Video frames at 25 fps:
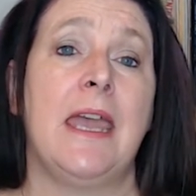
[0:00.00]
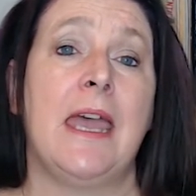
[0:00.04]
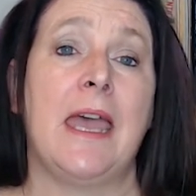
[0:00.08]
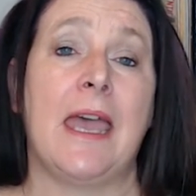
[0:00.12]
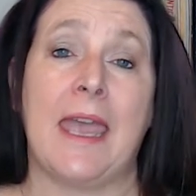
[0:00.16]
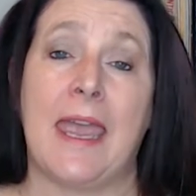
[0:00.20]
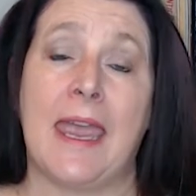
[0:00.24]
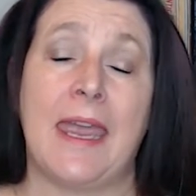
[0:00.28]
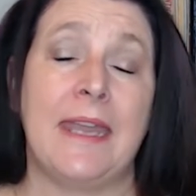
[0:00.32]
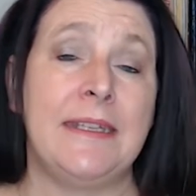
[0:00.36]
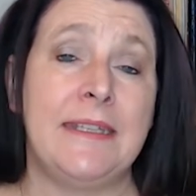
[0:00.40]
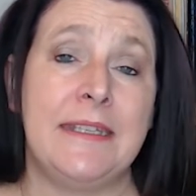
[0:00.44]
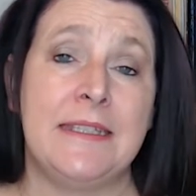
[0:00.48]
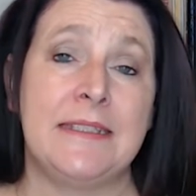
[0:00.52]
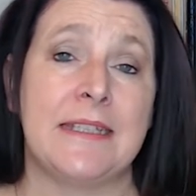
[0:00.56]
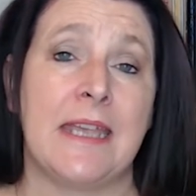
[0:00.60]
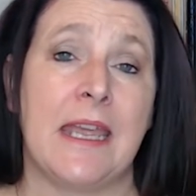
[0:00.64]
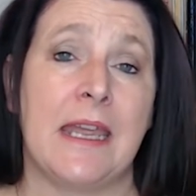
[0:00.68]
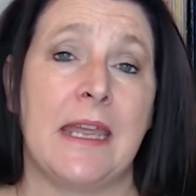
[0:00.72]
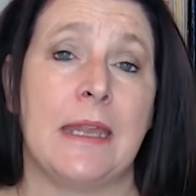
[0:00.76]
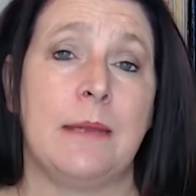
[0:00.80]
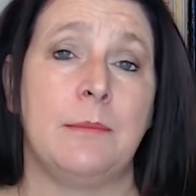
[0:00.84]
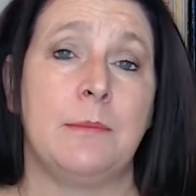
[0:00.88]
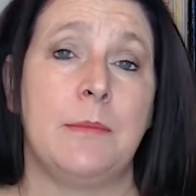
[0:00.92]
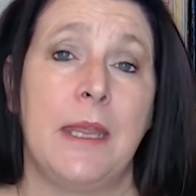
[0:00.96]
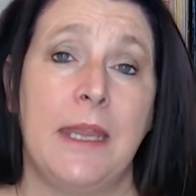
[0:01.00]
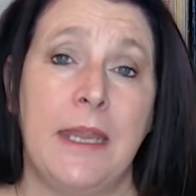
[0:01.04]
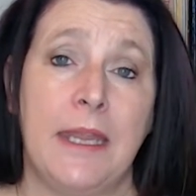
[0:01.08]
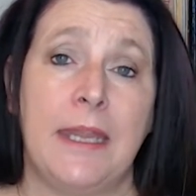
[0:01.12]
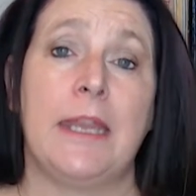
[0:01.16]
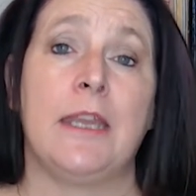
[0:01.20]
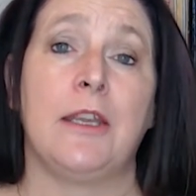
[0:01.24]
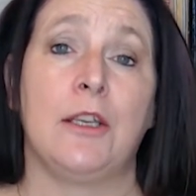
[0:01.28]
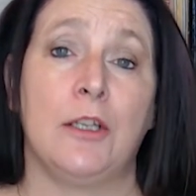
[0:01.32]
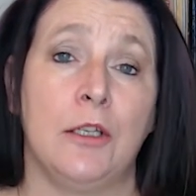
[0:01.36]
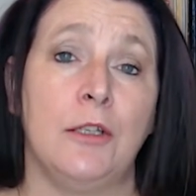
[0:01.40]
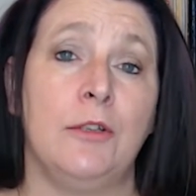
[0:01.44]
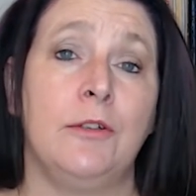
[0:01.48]
at any time,
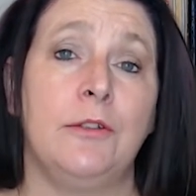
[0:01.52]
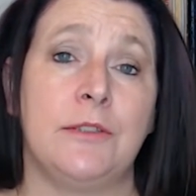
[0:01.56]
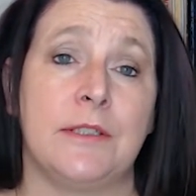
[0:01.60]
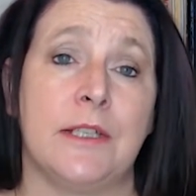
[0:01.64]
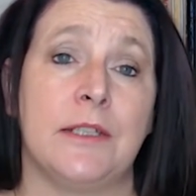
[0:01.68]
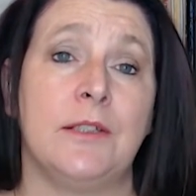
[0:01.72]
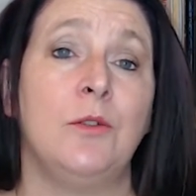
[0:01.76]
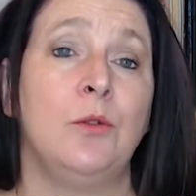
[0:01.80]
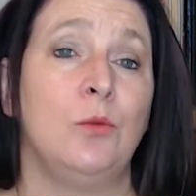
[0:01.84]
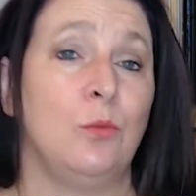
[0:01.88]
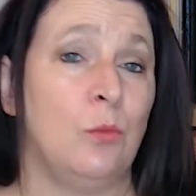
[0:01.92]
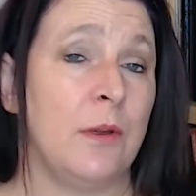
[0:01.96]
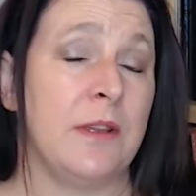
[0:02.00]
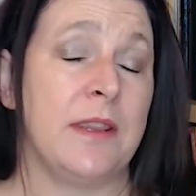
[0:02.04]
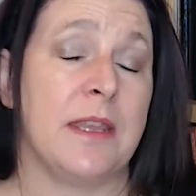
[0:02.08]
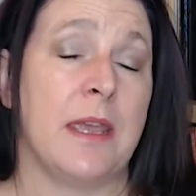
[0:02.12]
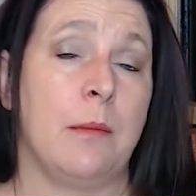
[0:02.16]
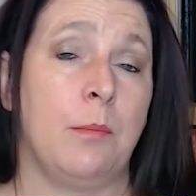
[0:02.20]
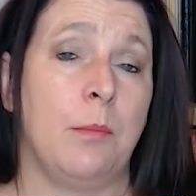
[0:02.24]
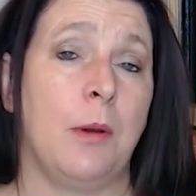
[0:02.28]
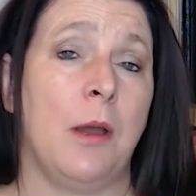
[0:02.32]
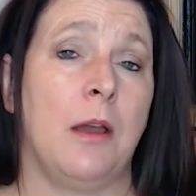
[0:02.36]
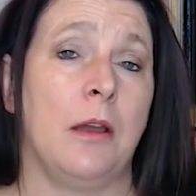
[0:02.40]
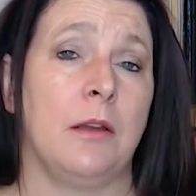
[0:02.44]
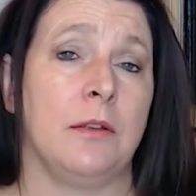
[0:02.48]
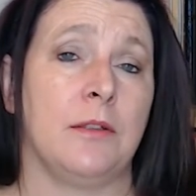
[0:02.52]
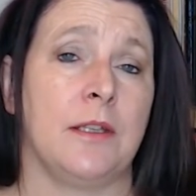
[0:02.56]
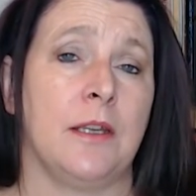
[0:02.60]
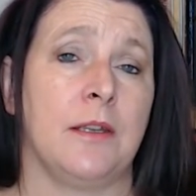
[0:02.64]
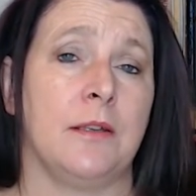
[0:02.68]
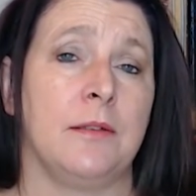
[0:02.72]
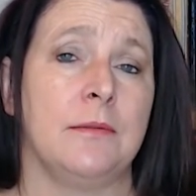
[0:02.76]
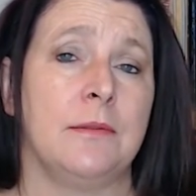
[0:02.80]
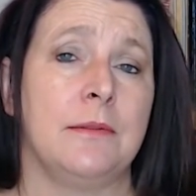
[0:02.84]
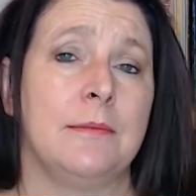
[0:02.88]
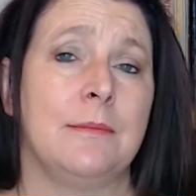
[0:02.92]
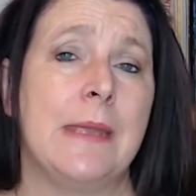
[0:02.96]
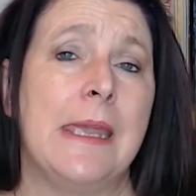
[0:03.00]
including with their partner.